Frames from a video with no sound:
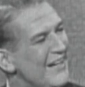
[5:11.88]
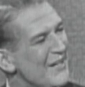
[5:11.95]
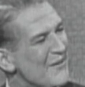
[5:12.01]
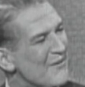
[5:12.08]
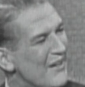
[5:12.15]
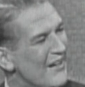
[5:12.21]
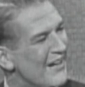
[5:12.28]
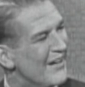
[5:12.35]
there
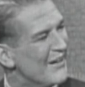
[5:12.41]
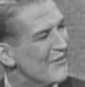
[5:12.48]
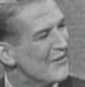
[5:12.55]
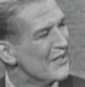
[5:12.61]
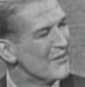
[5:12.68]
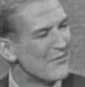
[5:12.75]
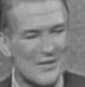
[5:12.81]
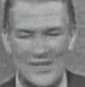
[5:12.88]
you are, a
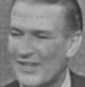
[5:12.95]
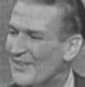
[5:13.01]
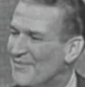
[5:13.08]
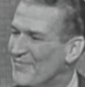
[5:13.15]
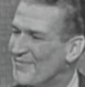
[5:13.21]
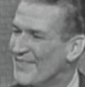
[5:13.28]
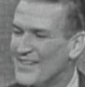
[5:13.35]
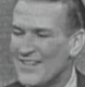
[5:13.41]
real
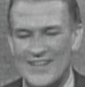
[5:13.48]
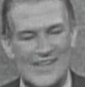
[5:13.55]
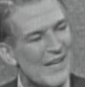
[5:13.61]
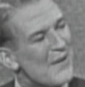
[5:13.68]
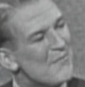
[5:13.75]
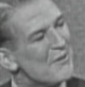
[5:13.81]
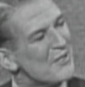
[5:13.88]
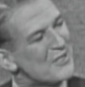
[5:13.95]
winner.
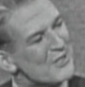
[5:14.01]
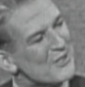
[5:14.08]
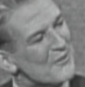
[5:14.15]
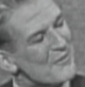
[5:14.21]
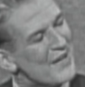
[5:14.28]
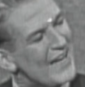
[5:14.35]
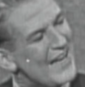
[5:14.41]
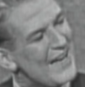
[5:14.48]
Number
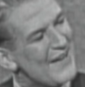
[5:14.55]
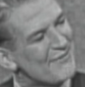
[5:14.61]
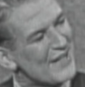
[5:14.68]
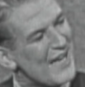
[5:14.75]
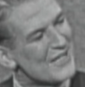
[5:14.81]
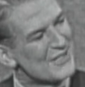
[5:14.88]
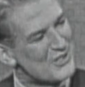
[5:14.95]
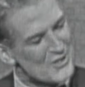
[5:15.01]
two, may I
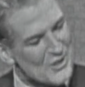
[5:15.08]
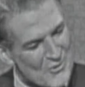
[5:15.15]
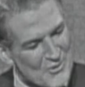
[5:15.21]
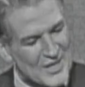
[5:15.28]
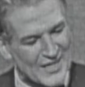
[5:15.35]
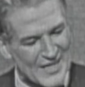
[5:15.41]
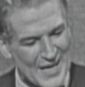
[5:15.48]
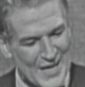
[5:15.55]
ask your
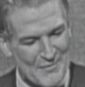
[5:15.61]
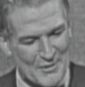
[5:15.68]
real